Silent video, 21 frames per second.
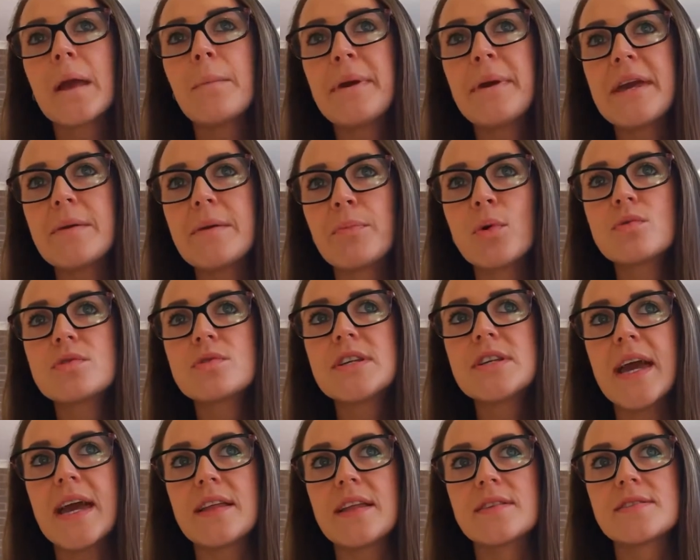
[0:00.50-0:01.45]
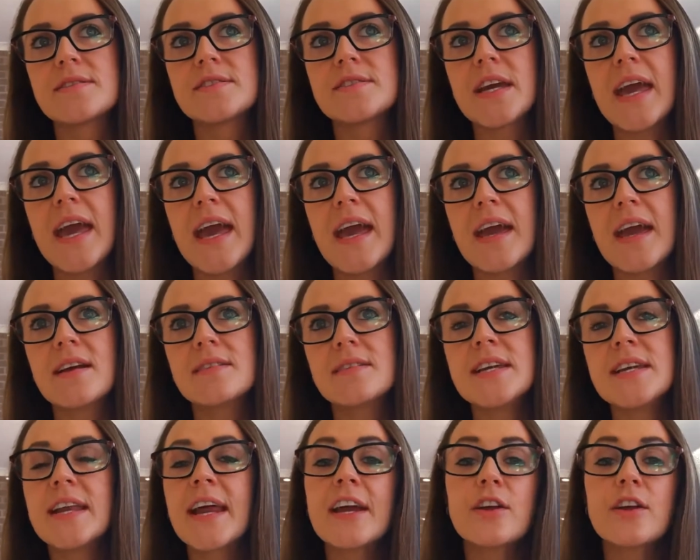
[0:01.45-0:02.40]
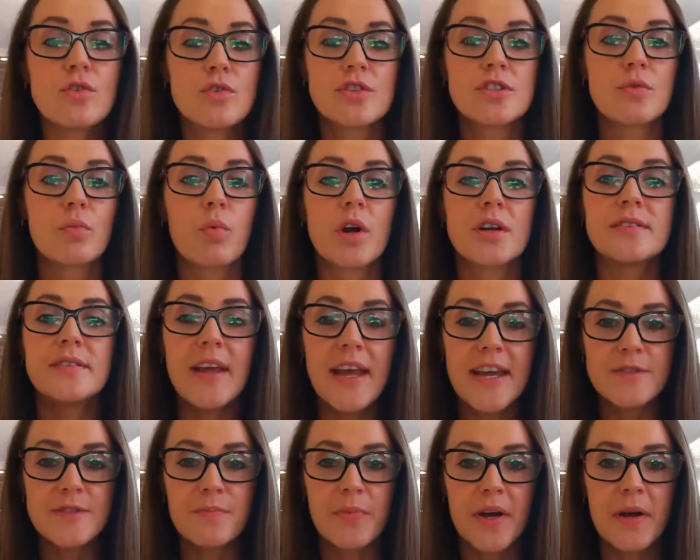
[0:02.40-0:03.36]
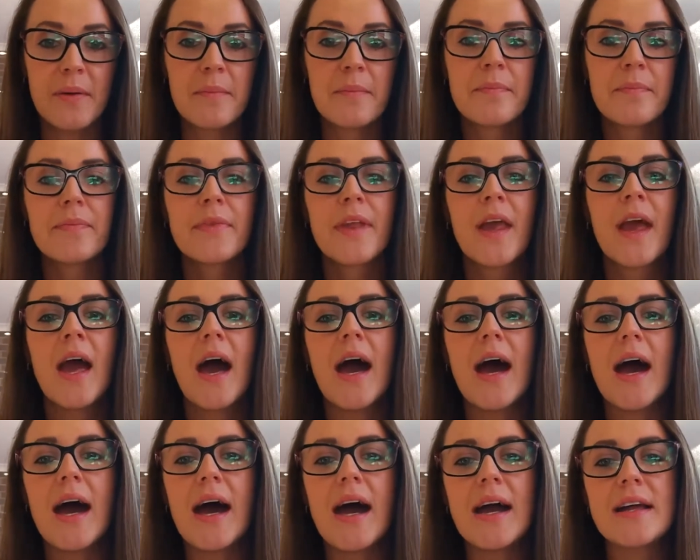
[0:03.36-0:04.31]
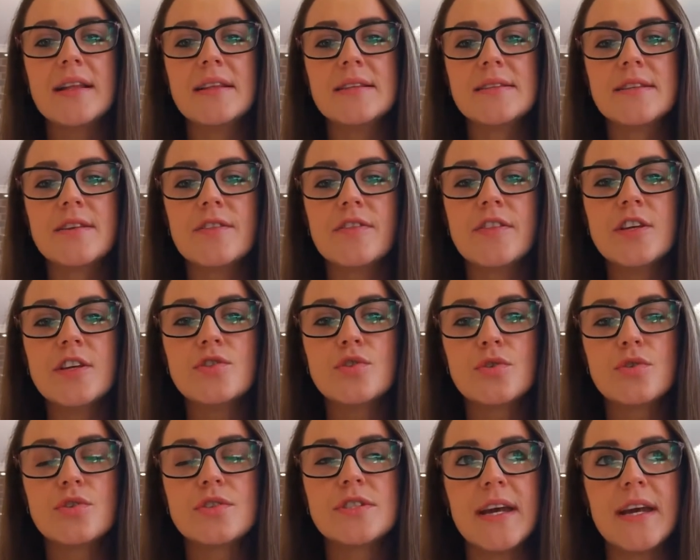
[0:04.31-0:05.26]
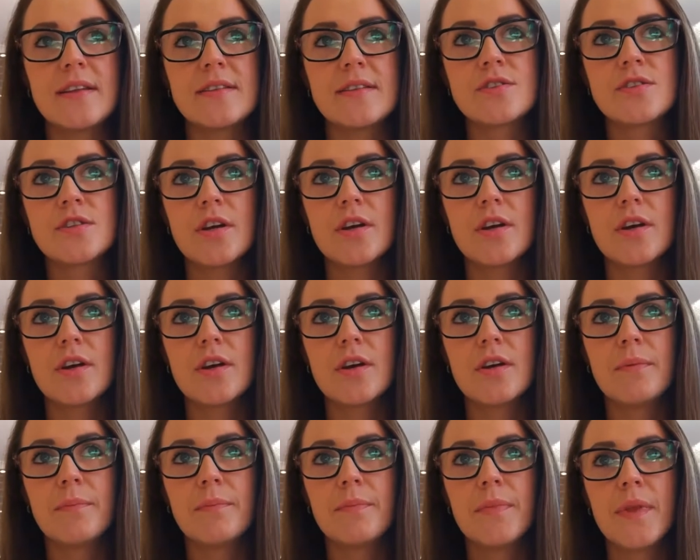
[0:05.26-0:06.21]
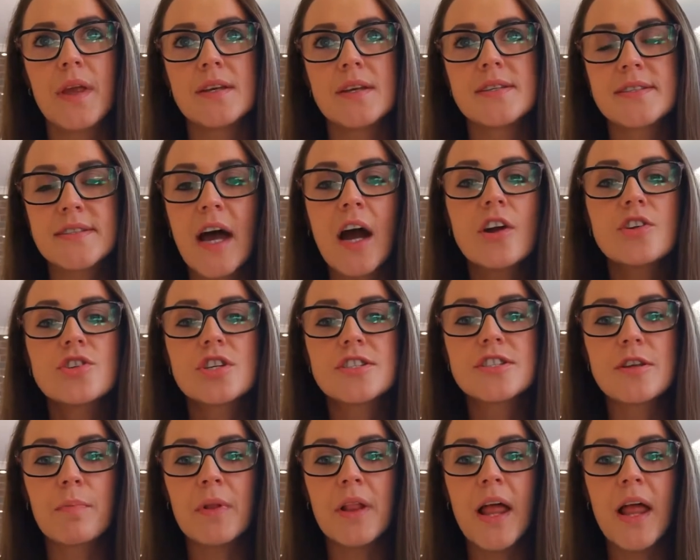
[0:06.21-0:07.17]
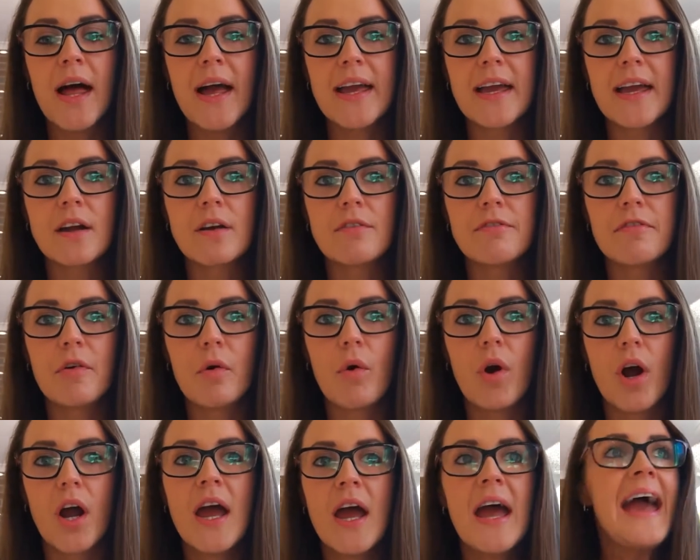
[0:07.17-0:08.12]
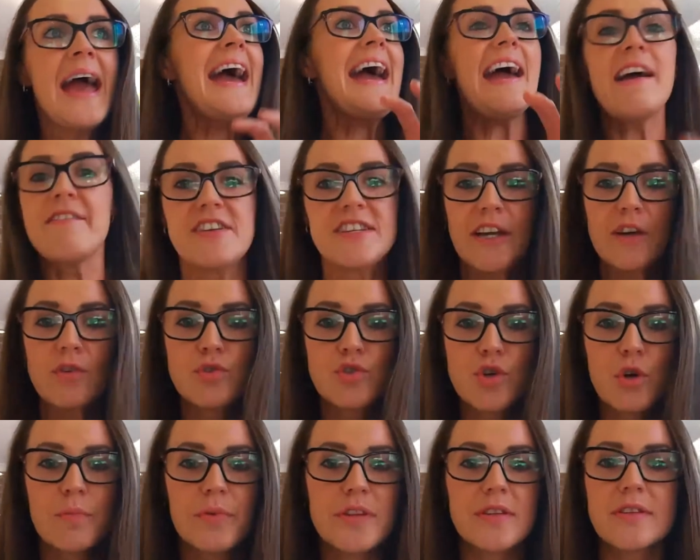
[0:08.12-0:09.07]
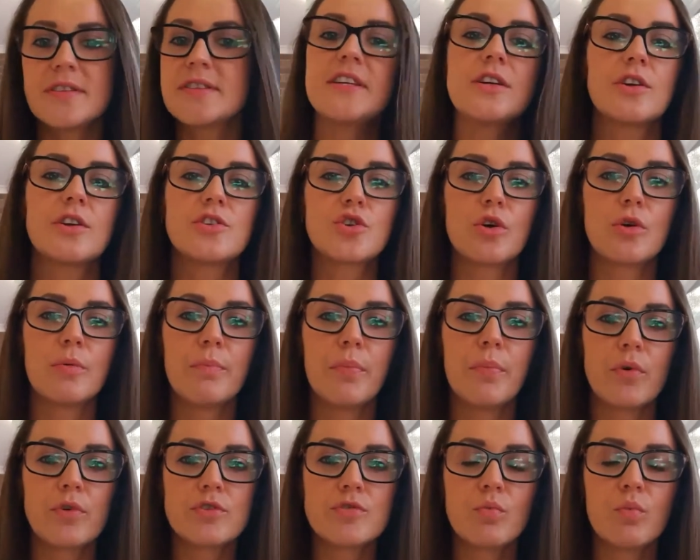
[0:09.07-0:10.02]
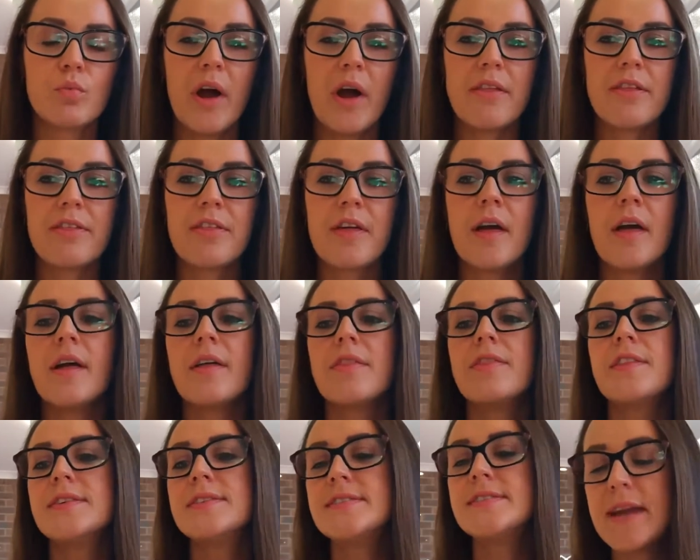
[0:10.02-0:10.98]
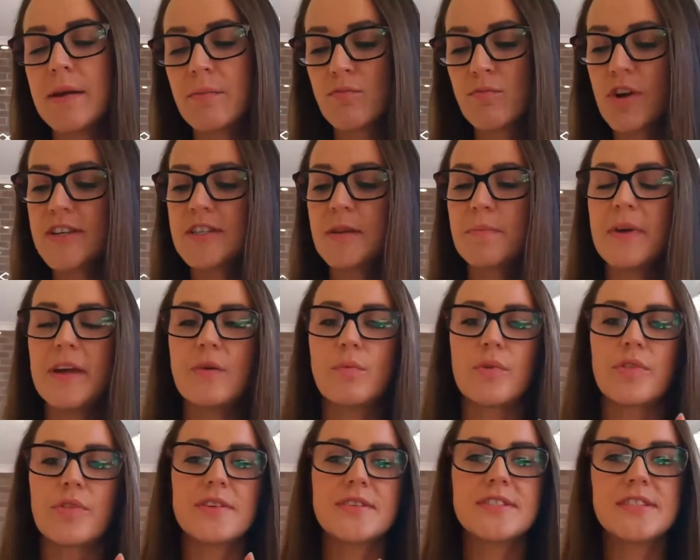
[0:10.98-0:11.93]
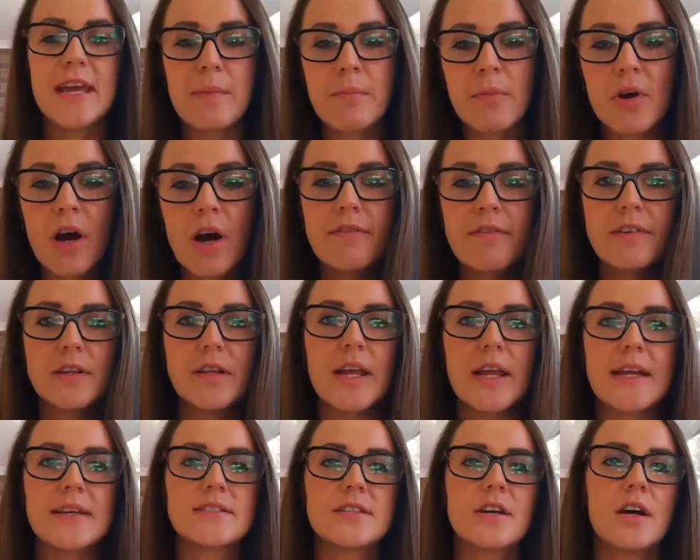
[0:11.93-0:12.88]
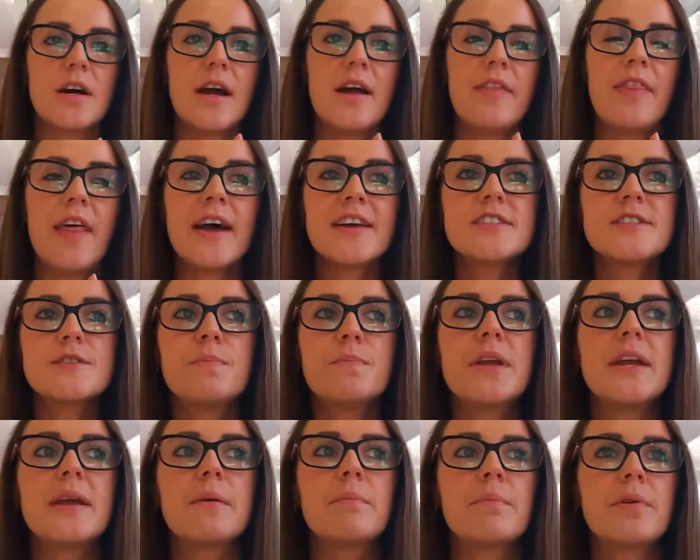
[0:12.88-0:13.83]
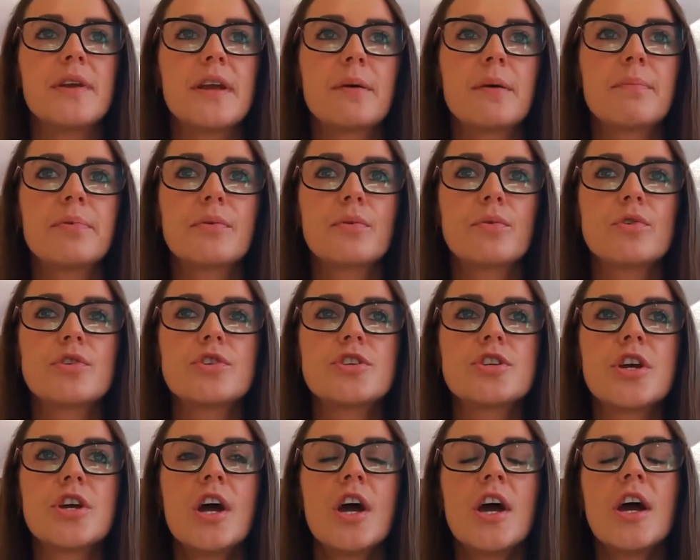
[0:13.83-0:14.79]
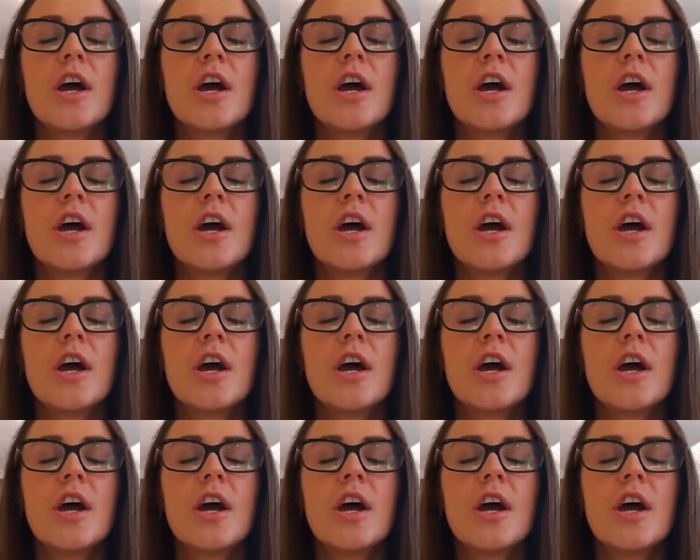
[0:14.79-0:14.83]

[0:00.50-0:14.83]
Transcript: people tend to get, dare I use the word desperate, and they do tend to start just applying for every single job that they see on a job board with the same resume, with the same cover letter, and that spray and pray approach